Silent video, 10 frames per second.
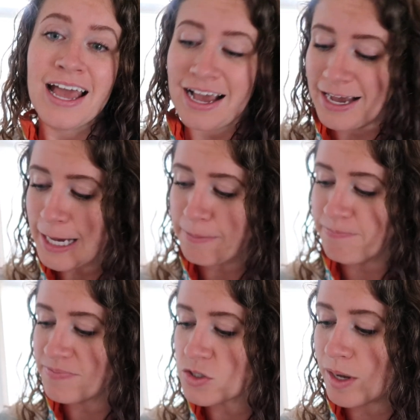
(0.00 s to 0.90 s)

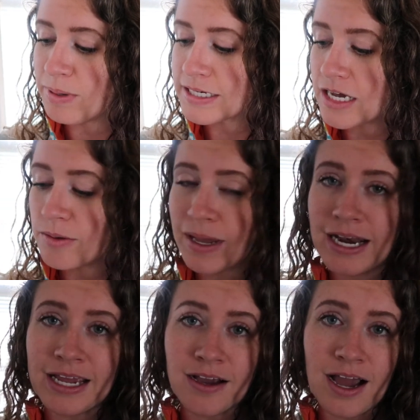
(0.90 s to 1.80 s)
so I picked up and
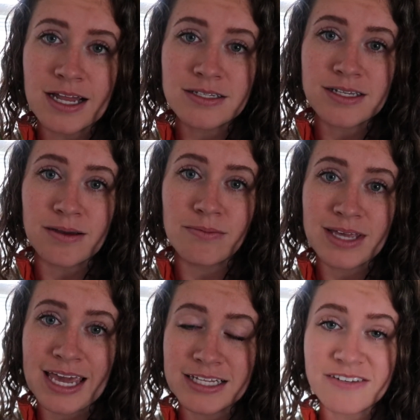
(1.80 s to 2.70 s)
I got some
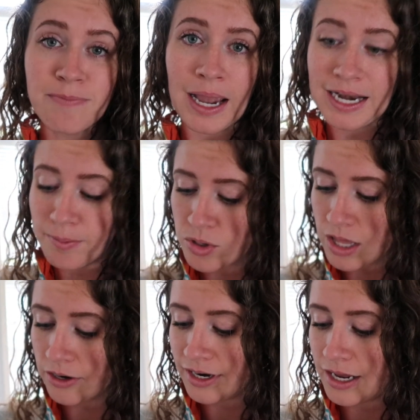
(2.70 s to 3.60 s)
cans of pineapple
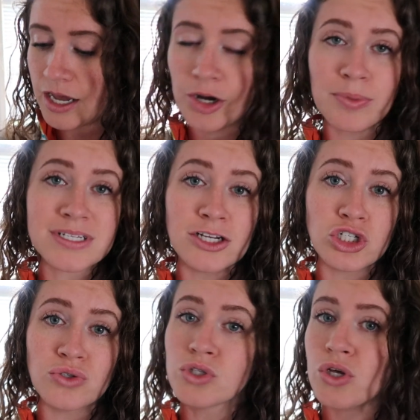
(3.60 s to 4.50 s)
that are in 100%
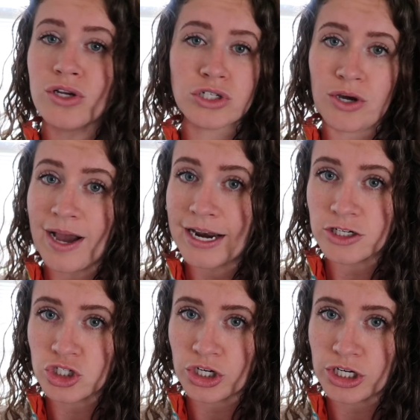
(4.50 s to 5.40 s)
juice, so there's no added
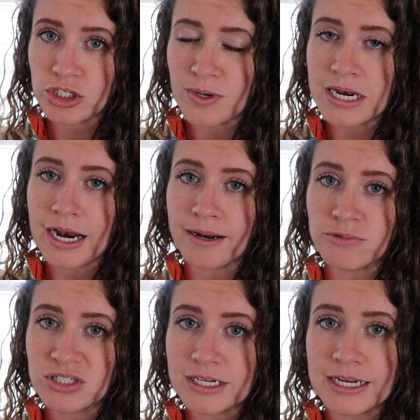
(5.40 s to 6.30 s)
sugar to it, and I'm
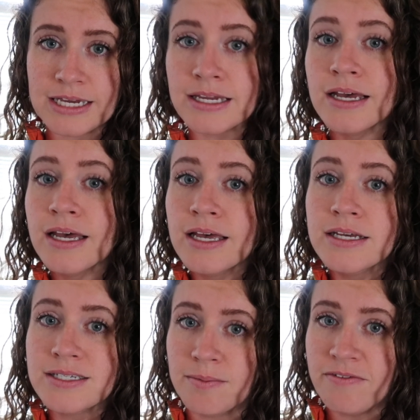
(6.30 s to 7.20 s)
just gonna eat
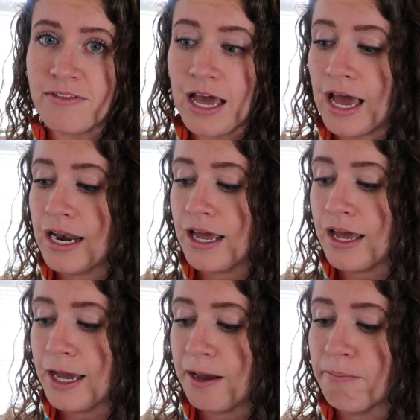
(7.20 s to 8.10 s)
some of that
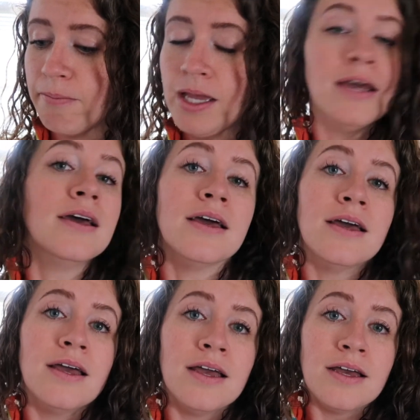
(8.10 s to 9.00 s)

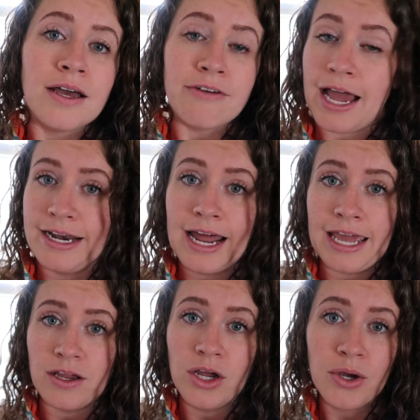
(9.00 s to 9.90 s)
at
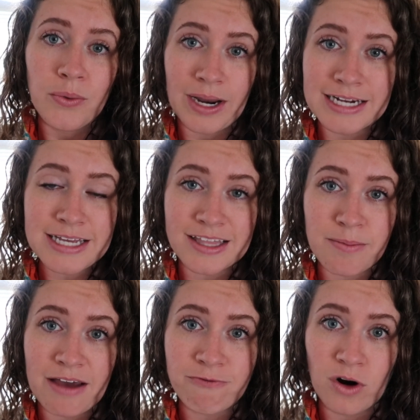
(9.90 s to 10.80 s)
night when I take the
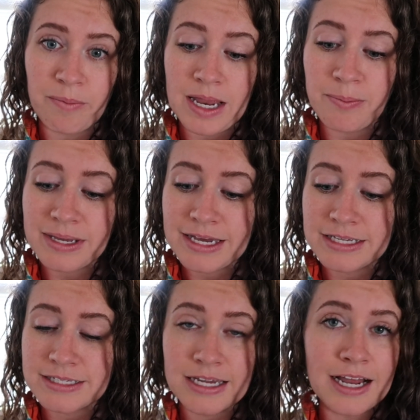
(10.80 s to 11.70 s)
metformin,
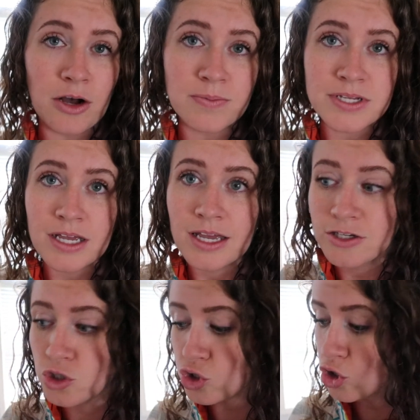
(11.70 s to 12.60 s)
because it helped
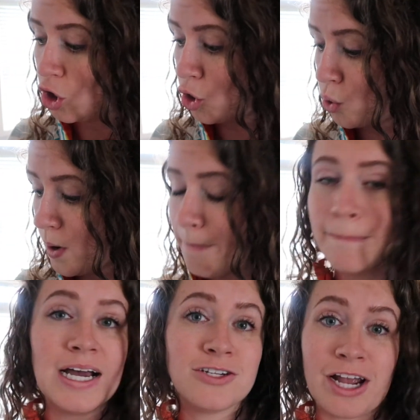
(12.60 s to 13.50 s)
so
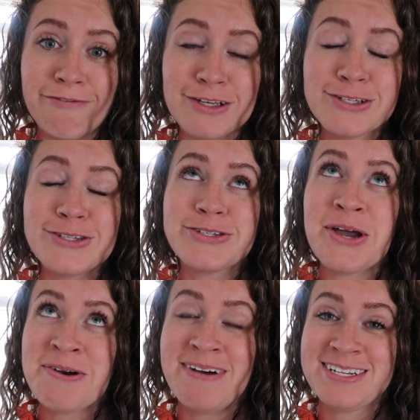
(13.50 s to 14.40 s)
much. I feel
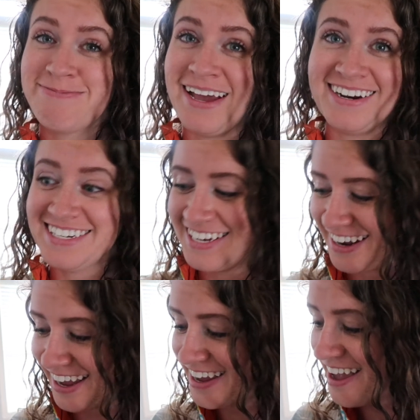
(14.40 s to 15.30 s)
so much better
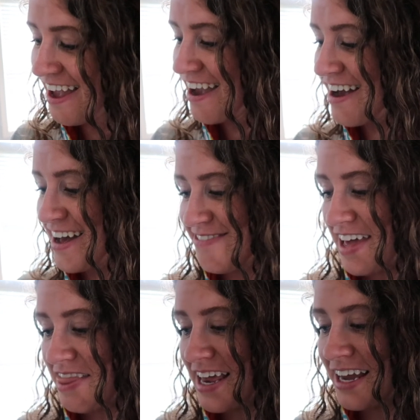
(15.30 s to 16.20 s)
today.
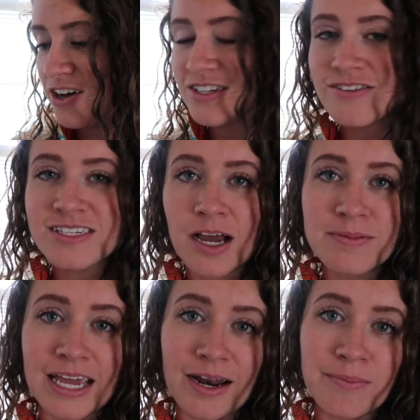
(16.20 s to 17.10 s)
And then I also
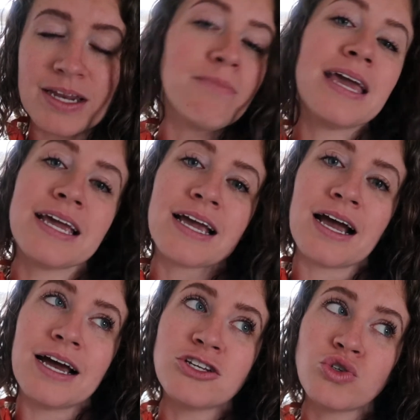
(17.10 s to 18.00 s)
stopped, and I'm gonna make
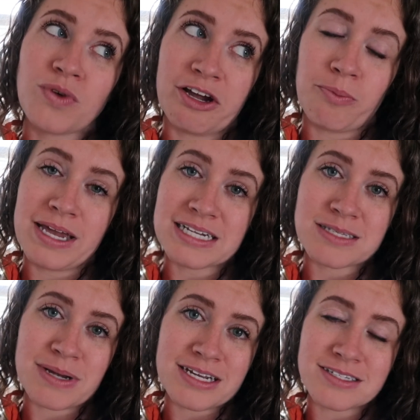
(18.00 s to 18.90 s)
a trail mix,
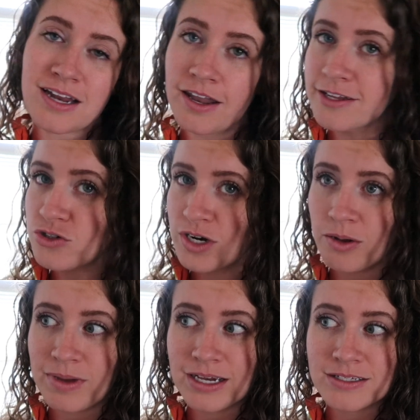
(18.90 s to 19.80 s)
because none of the trail
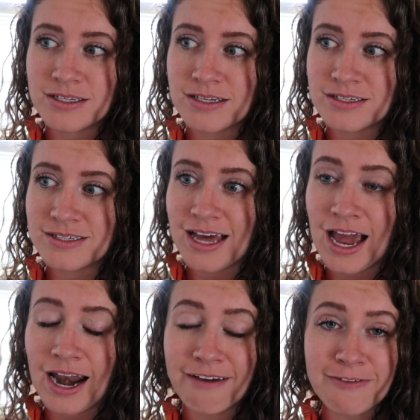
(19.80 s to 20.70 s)
mixes
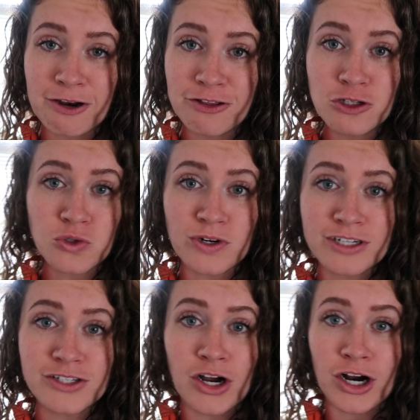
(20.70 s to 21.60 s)
that I found in the
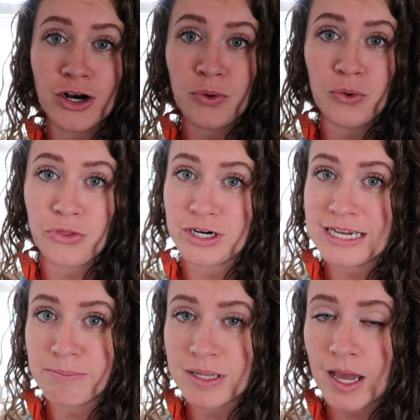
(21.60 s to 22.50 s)
stores are Whole30
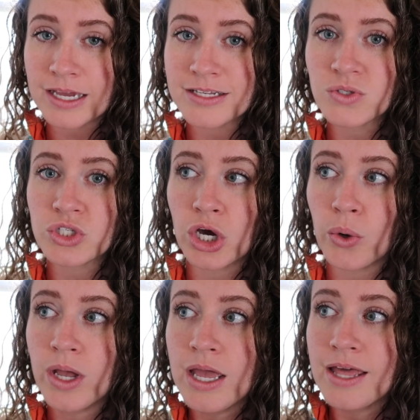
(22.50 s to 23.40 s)
compliant.
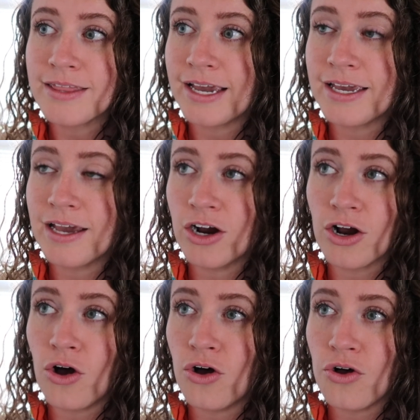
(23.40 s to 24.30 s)
So they are
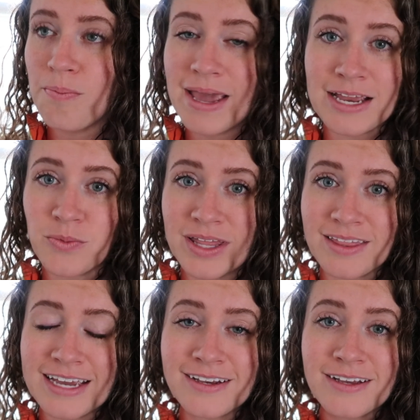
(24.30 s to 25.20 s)
all made with
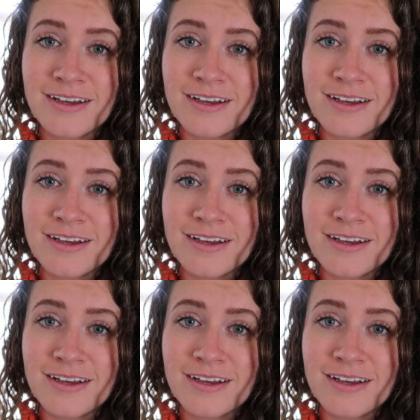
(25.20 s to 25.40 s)
like